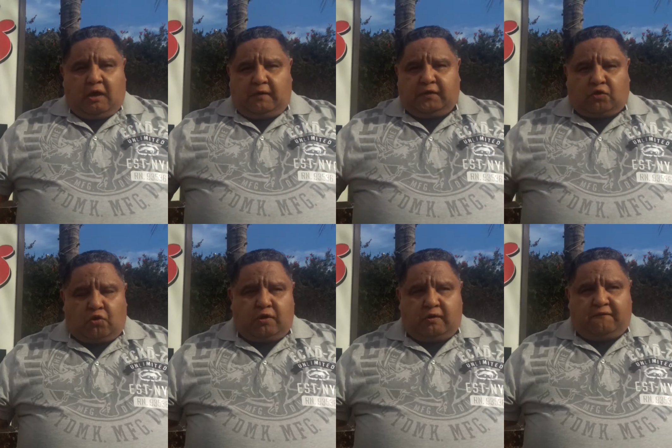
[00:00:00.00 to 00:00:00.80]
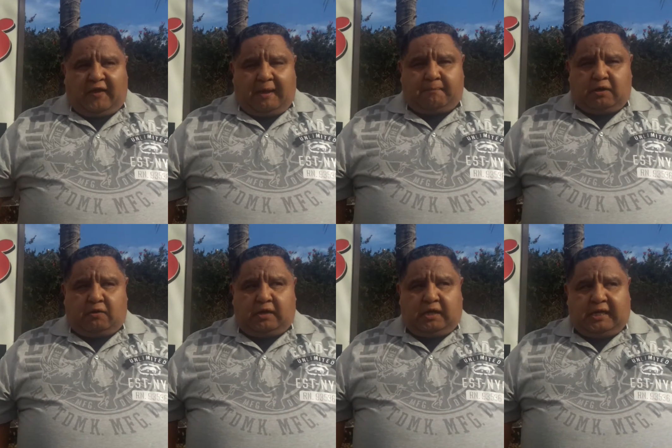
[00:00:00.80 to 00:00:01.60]
on the corner of Van
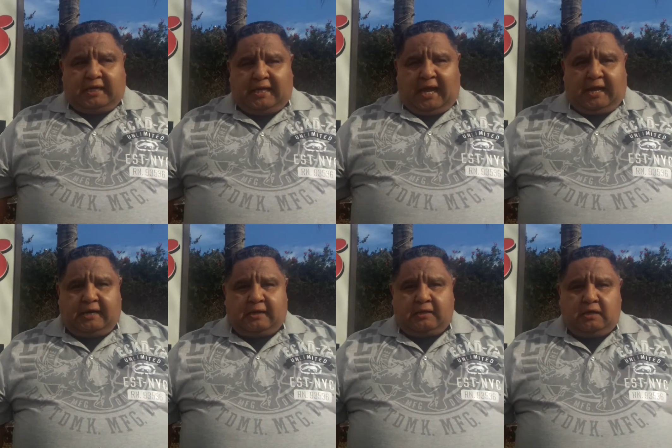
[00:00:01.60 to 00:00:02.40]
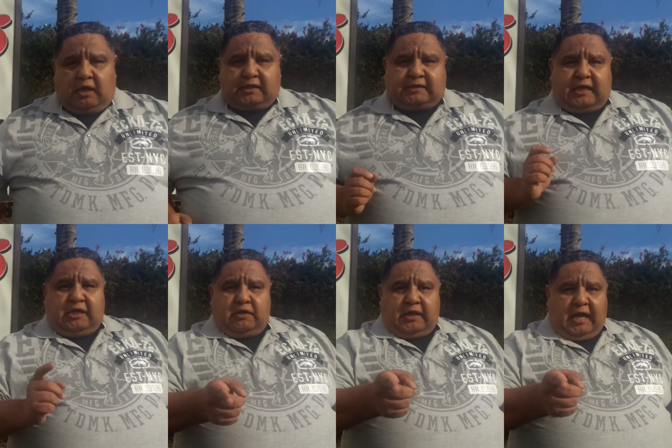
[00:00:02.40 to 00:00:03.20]
Buren and Indiana. I'll
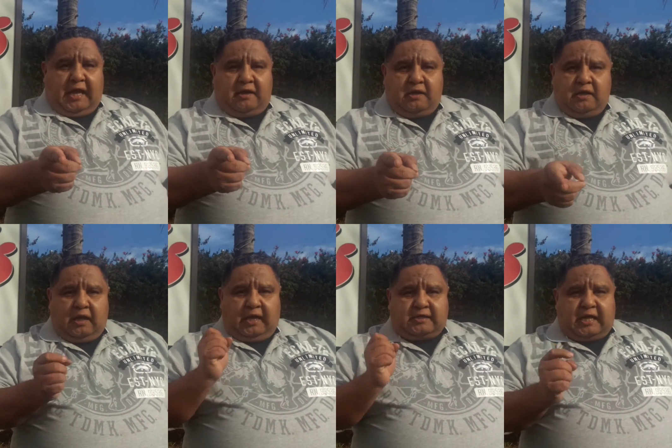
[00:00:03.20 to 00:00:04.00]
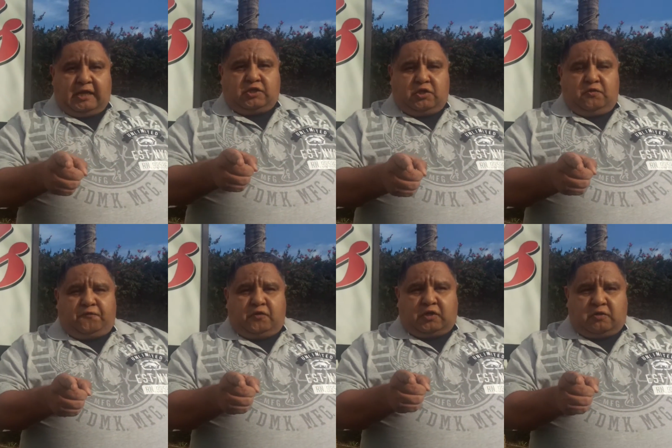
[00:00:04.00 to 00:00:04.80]
see you then, and stay tuned
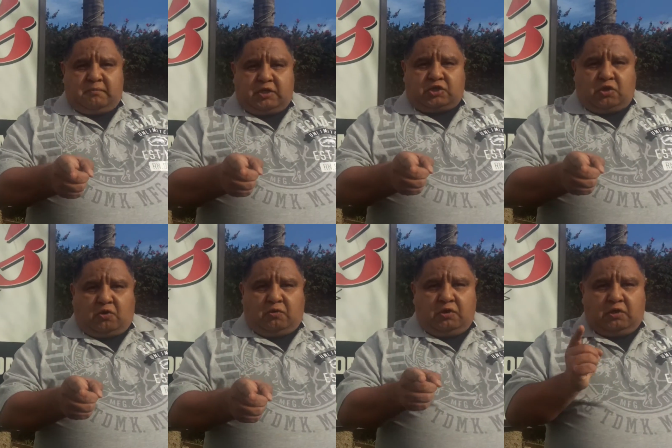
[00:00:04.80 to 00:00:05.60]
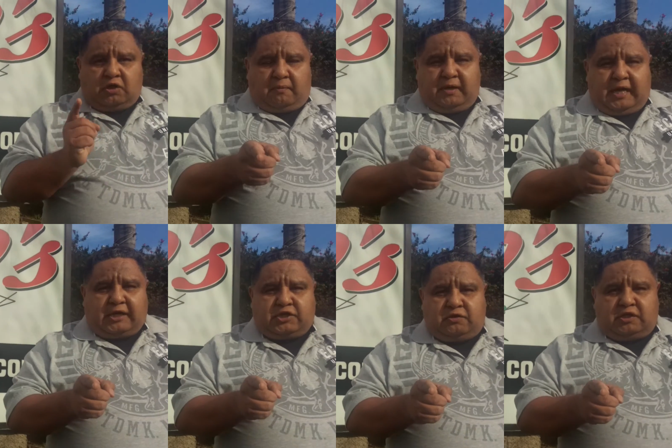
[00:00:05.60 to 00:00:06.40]
for the Commish Show coming
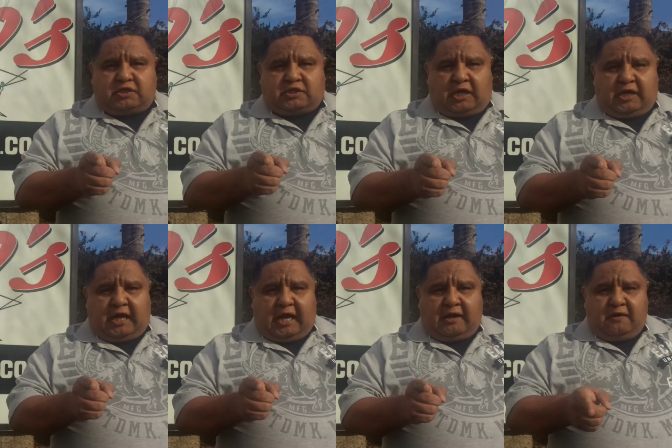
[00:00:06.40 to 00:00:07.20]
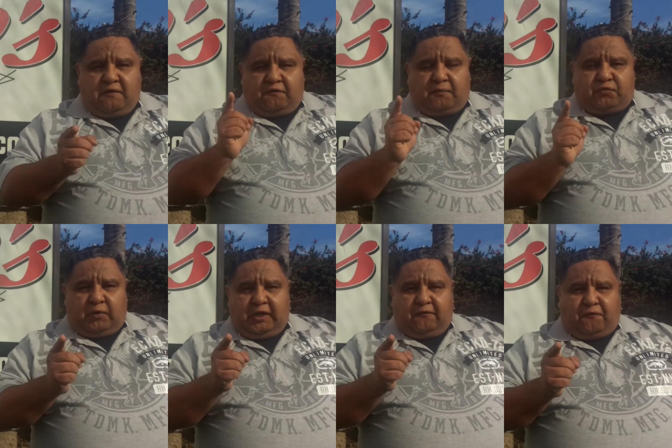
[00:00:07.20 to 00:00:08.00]
at you this Sunday from
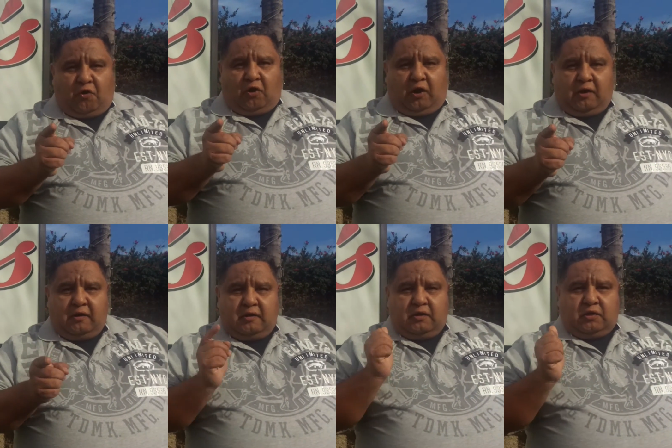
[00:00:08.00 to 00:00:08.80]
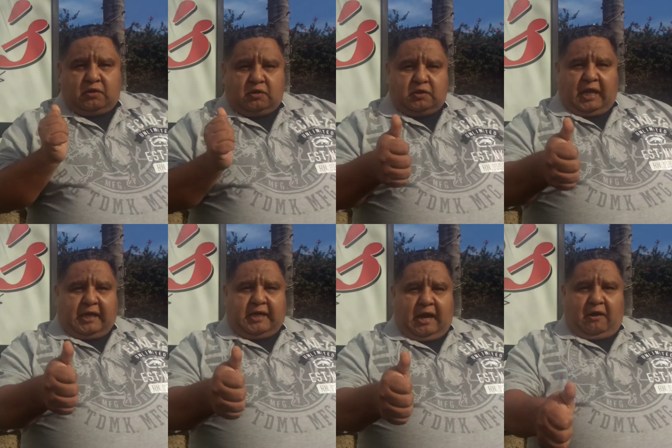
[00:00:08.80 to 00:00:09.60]
3 to 4
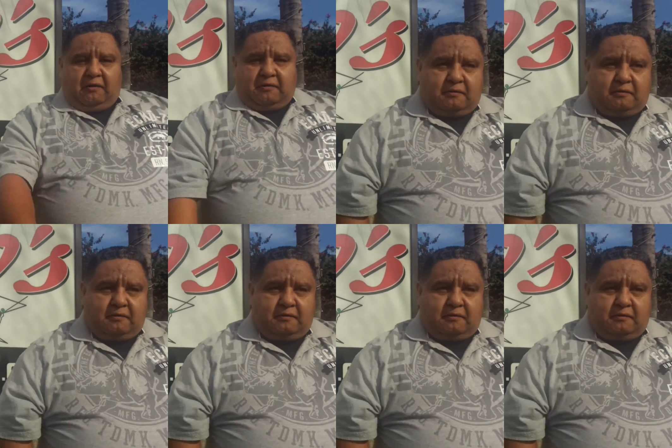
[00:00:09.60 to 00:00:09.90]
Take care.